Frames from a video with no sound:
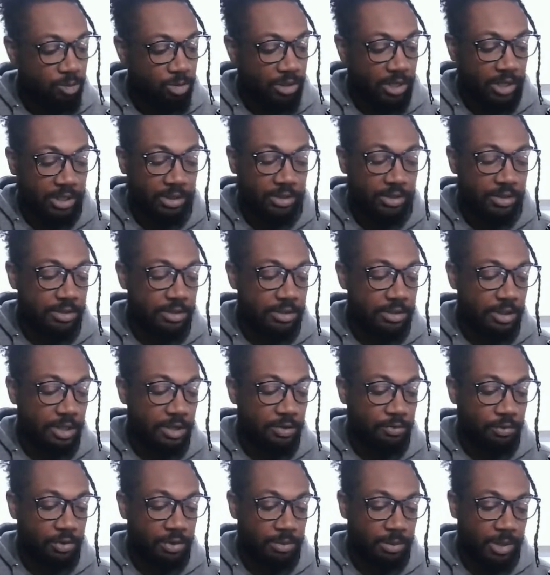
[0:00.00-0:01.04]
Like, the
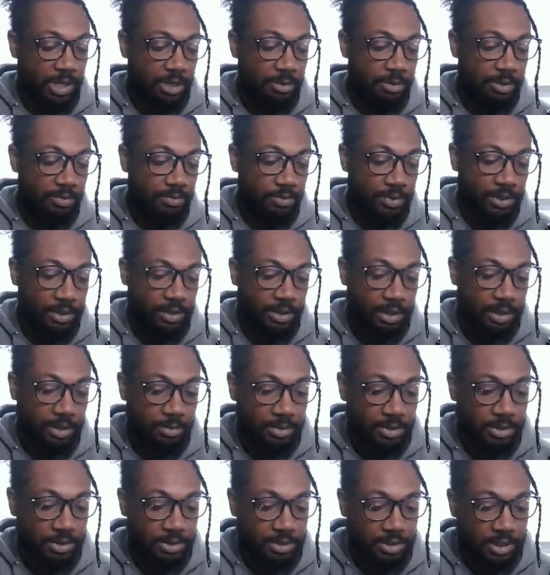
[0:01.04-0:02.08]
slavery might have been one thing,
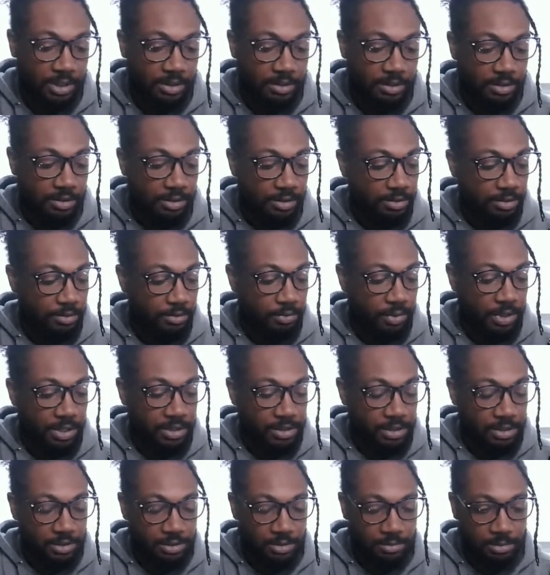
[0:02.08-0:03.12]
but it's like the
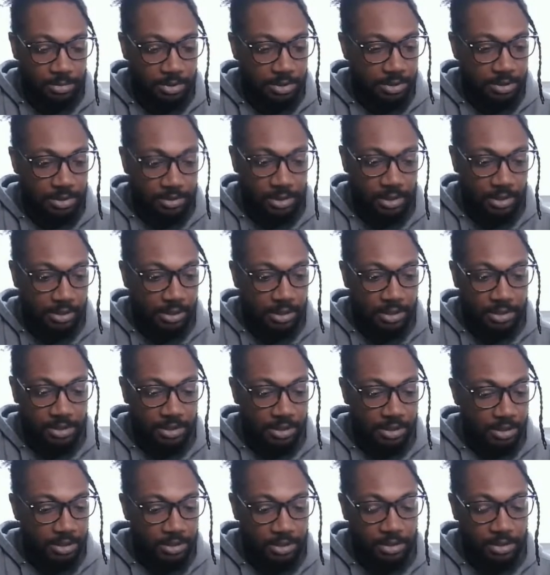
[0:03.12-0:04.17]
racism. It's just like that
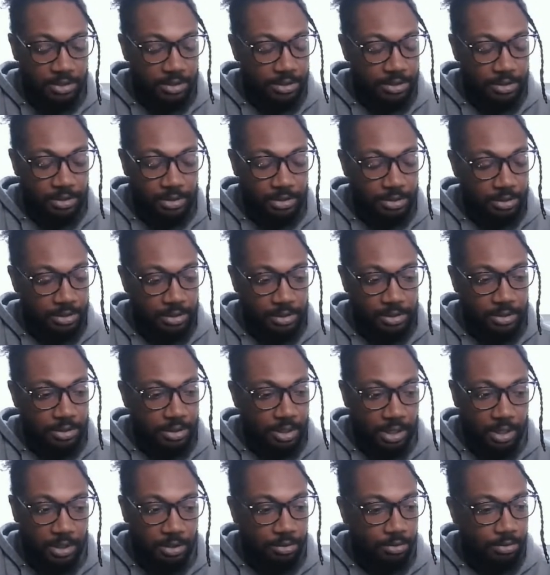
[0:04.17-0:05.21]
shit is just
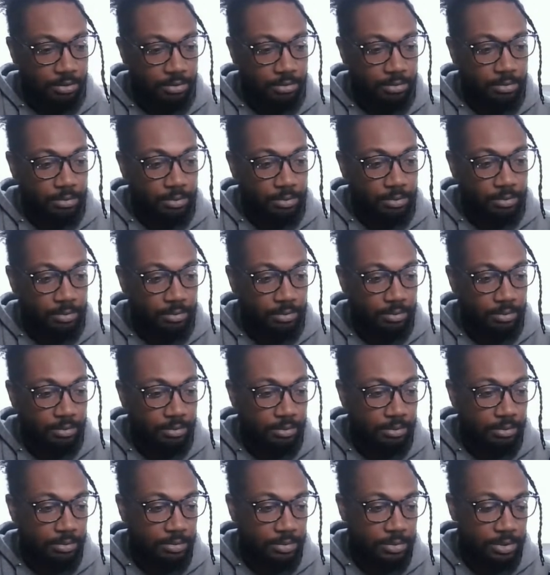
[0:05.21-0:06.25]
there.
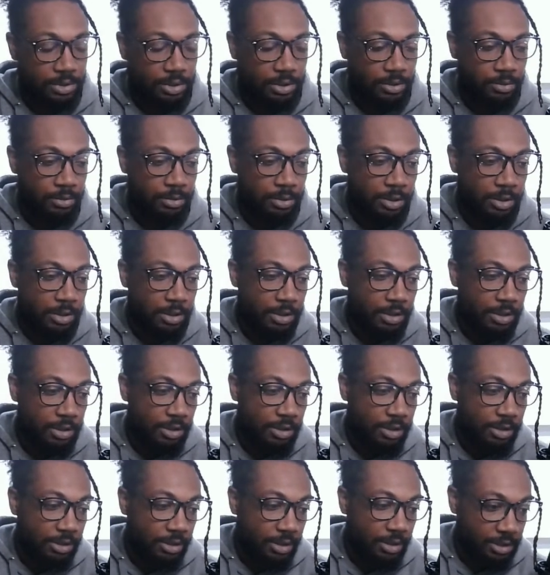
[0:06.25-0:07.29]
So
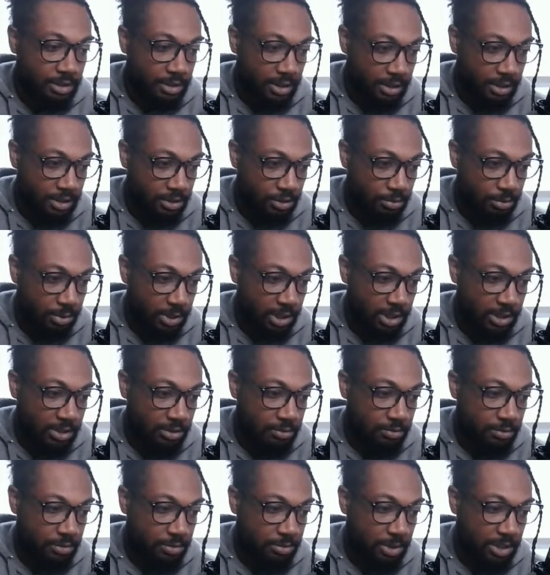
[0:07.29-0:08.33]
these last two
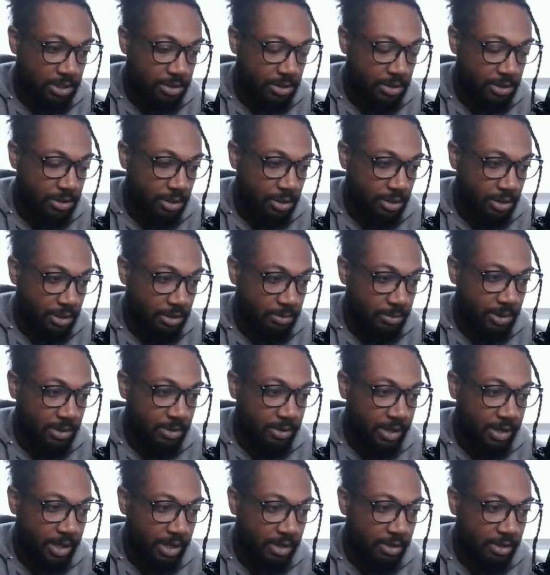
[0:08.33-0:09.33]
pages was basically talking about